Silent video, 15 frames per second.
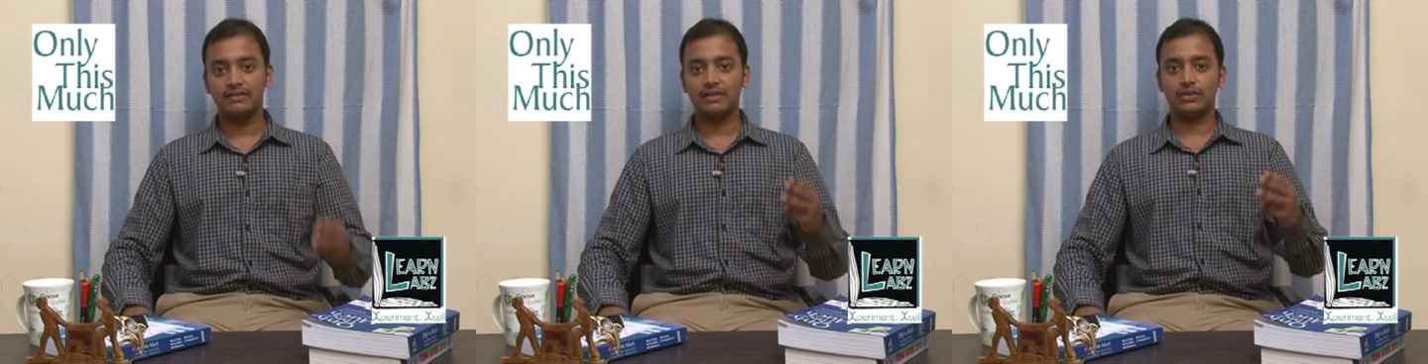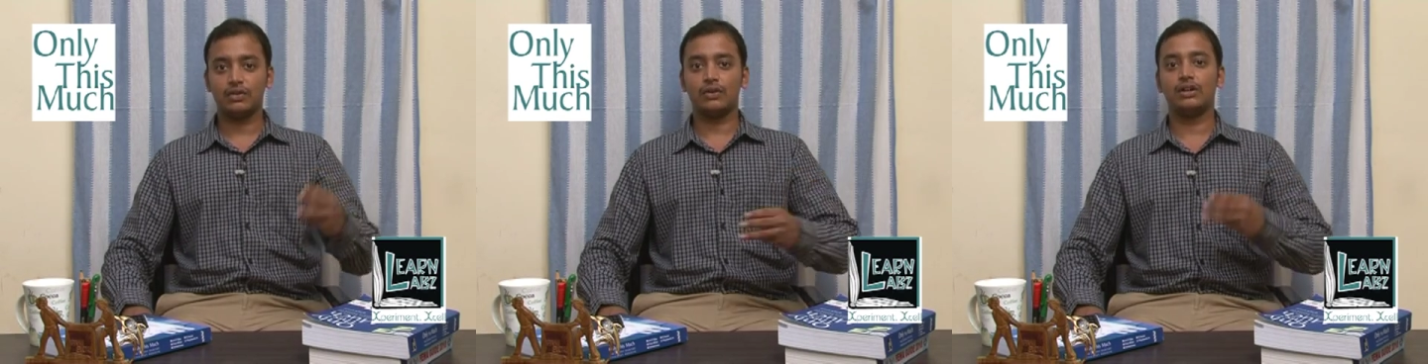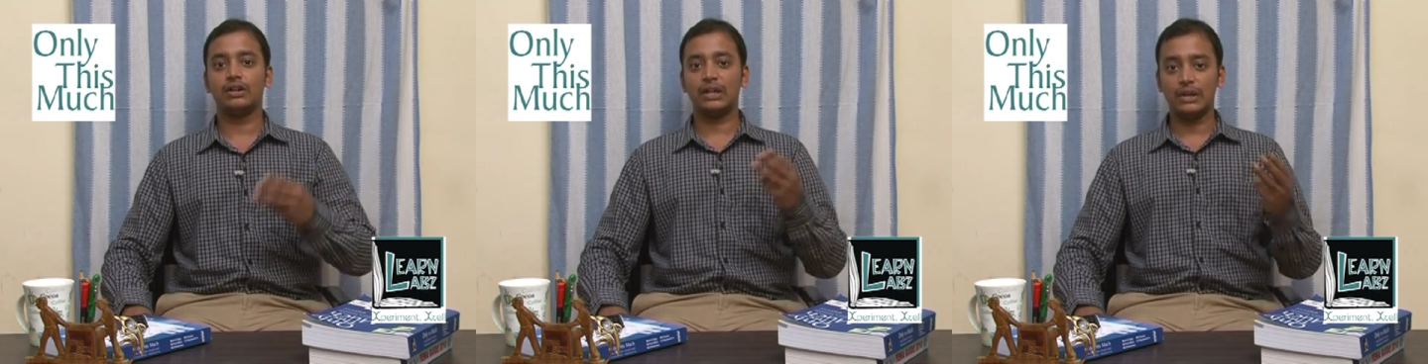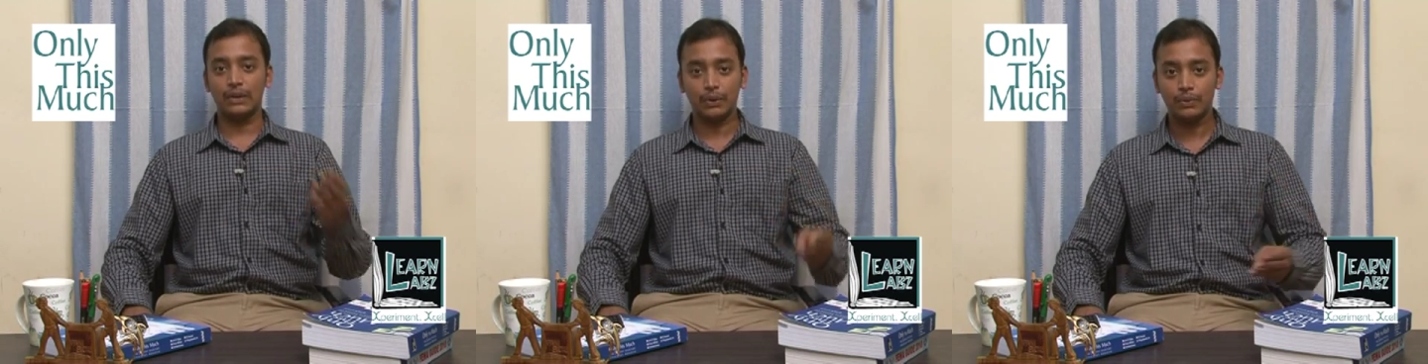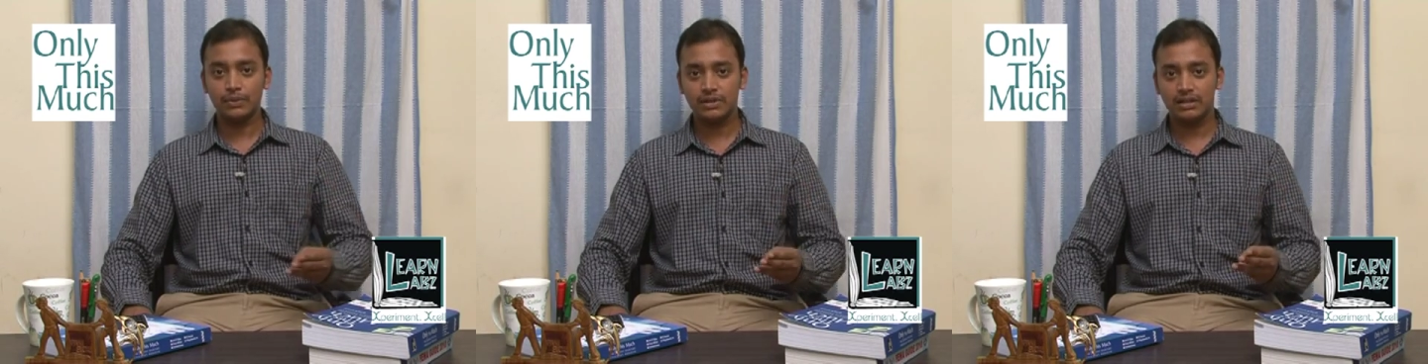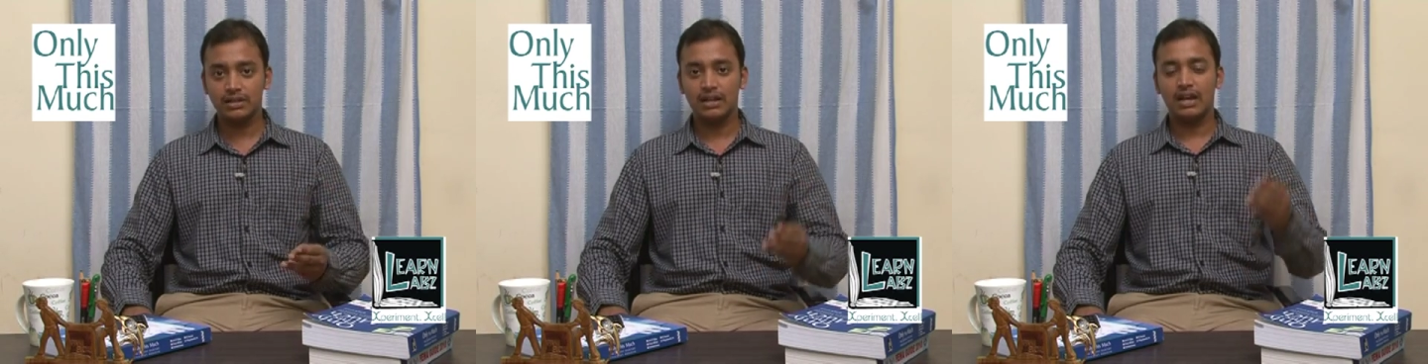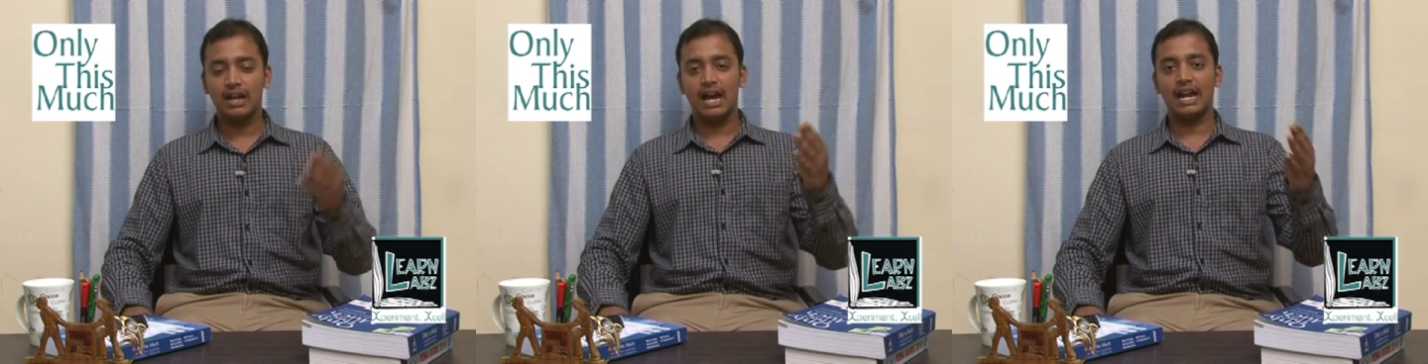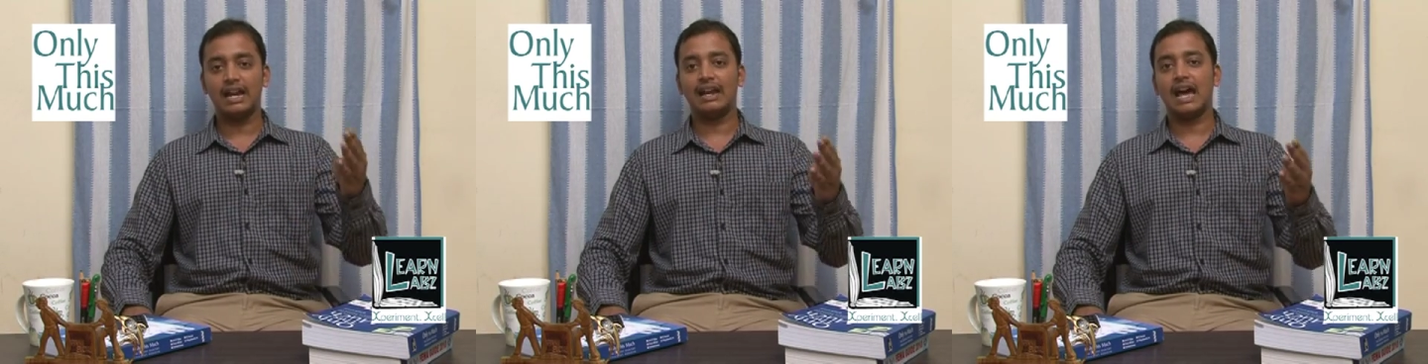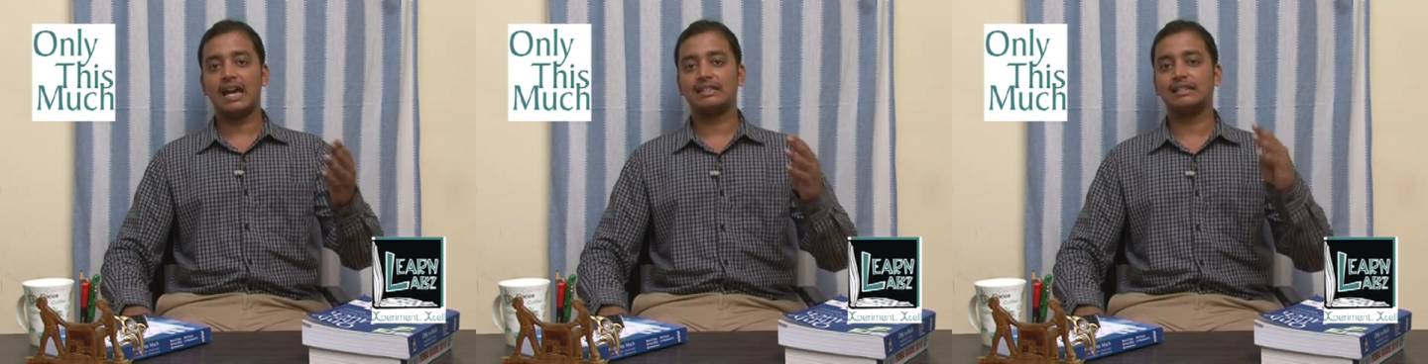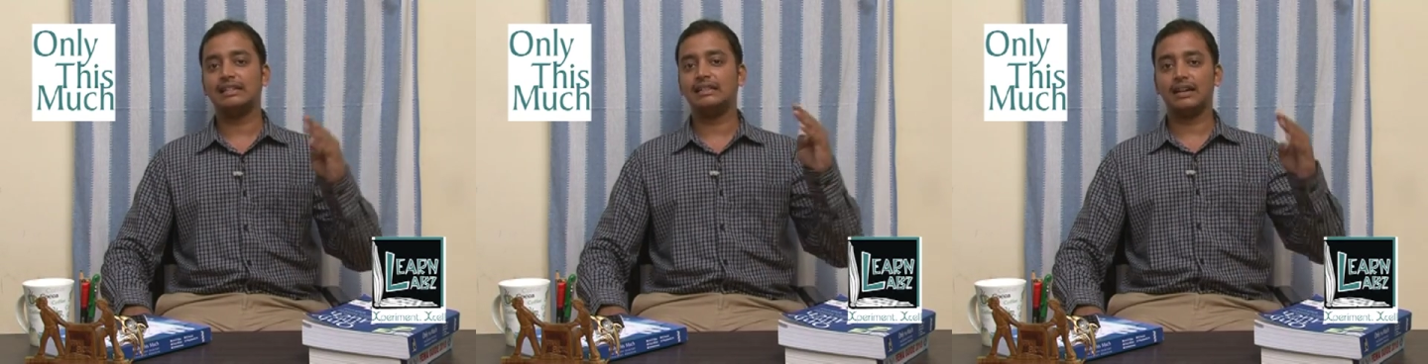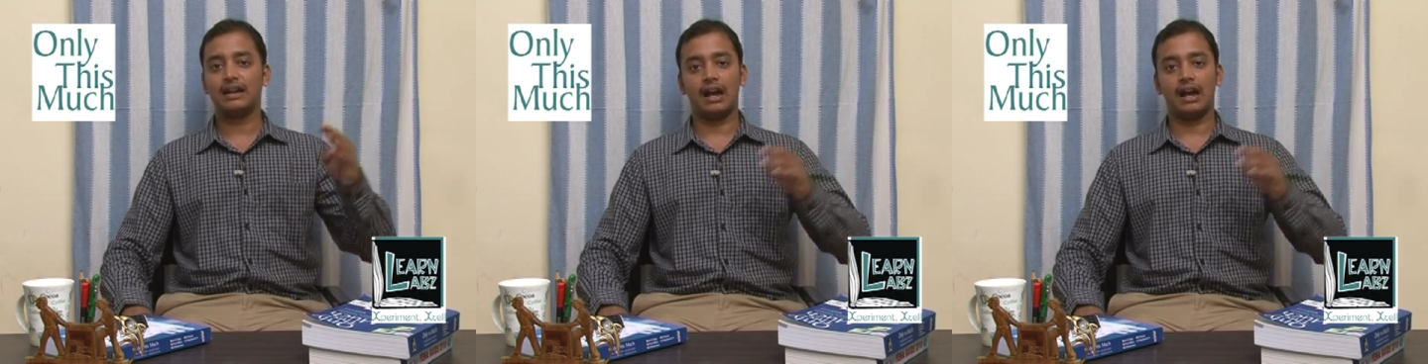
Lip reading: that are used, and lastly the